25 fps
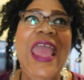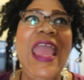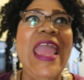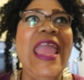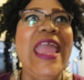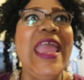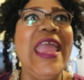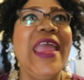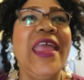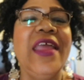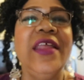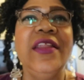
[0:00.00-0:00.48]

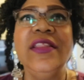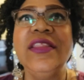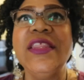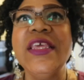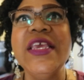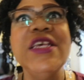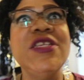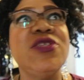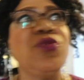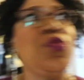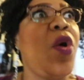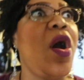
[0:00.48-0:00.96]
And
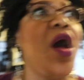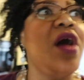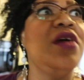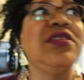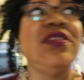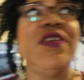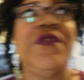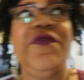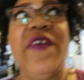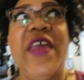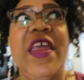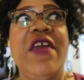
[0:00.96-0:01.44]
these
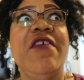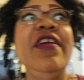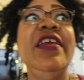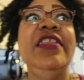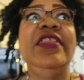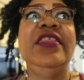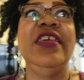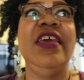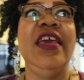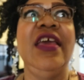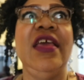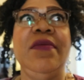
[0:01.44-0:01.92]
walls are
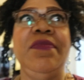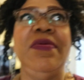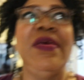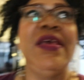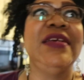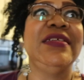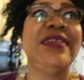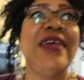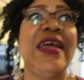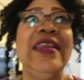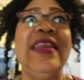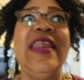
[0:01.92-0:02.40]
very thick
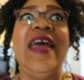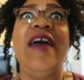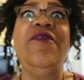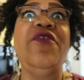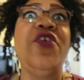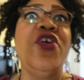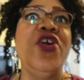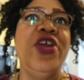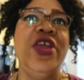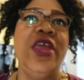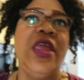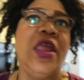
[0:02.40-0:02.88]
because I
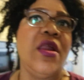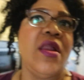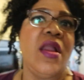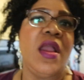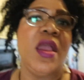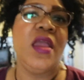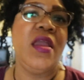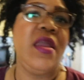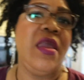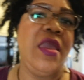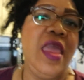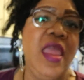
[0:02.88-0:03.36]
never
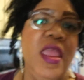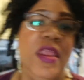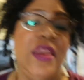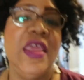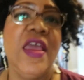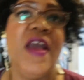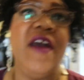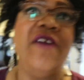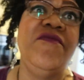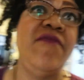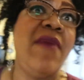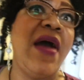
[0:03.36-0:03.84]
hear
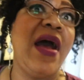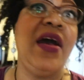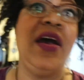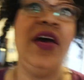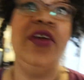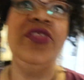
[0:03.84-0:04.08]
any of my